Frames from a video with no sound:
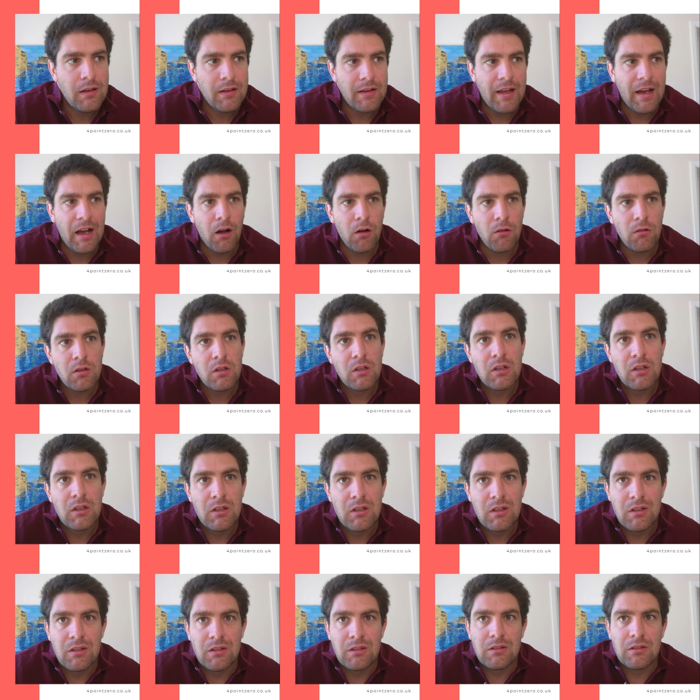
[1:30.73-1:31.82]
Now,
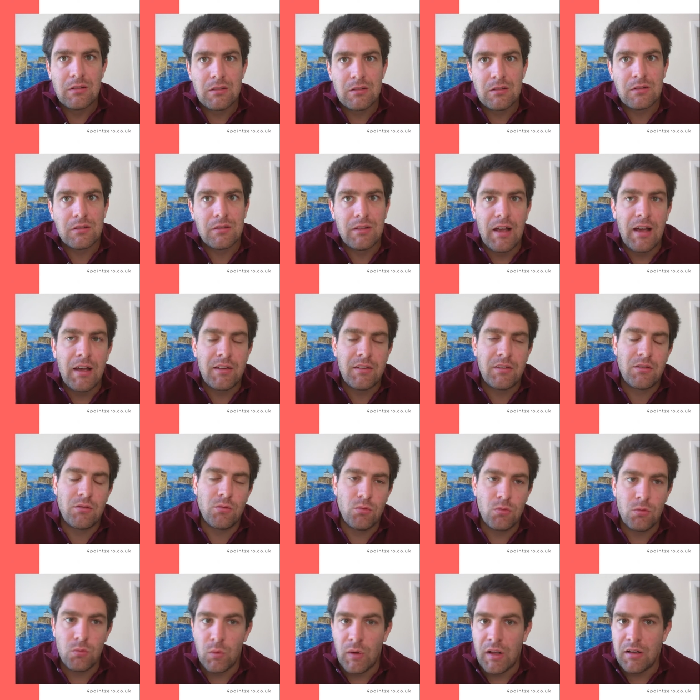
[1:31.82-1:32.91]
that's
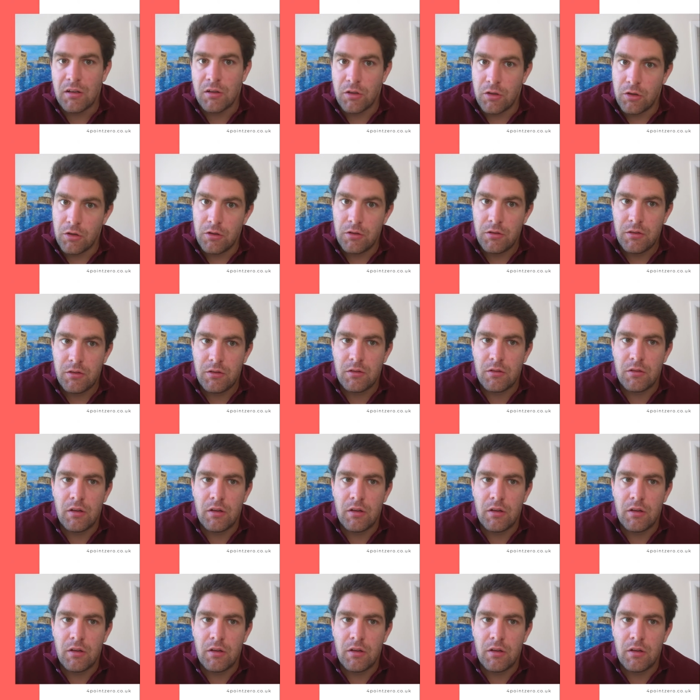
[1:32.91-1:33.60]
all well and good,